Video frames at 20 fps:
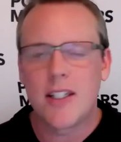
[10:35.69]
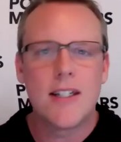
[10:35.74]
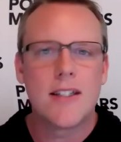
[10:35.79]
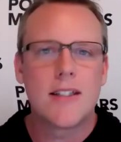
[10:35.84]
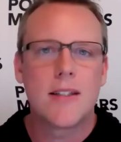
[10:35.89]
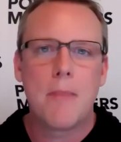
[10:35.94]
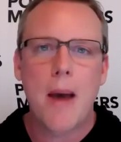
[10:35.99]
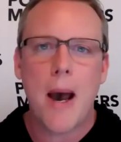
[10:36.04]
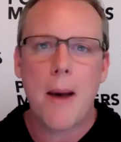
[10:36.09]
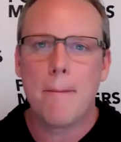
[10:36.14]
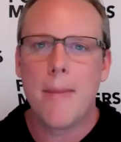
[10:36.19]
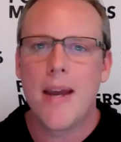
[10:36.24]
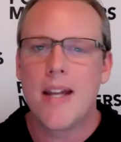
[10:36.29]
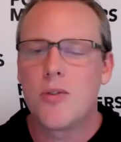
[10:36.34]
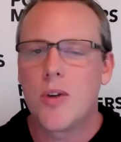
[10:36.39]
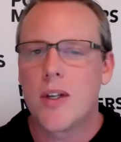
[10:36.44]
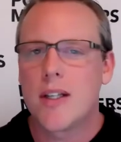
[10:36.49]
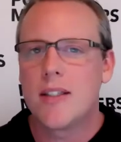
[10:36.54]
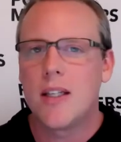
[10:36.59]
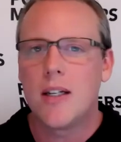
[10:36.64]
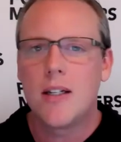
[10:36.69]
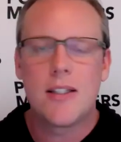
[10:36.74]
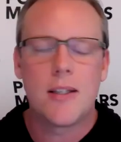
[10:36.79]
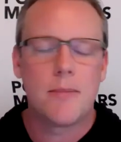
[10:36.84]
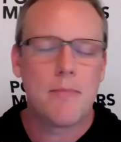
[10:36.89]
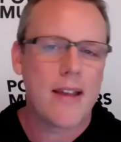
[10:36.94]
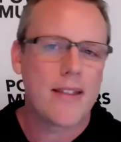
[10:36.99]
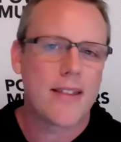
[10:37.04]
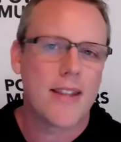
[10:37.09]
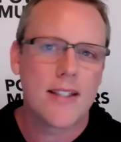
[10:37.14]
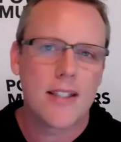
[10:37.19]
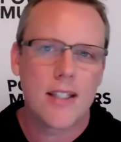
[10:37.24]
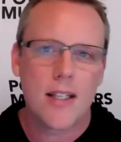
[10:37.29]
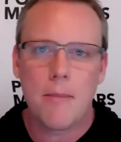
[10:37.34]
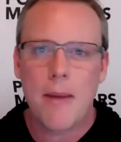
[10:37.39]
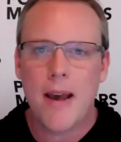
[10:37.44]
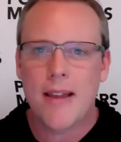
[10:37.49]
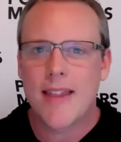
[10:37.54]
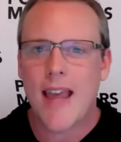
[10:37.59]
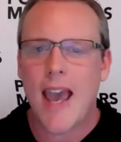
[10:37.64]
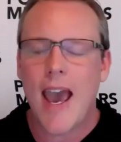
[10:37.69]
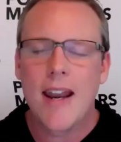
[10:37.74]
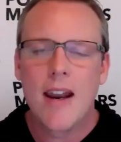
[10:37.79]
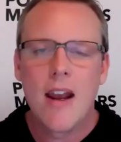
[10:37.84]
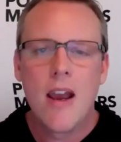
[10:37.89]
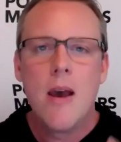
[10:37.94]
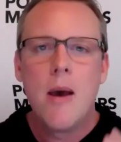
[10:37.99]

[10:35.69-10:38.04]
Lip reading: It's about metrics and it's about this and about that.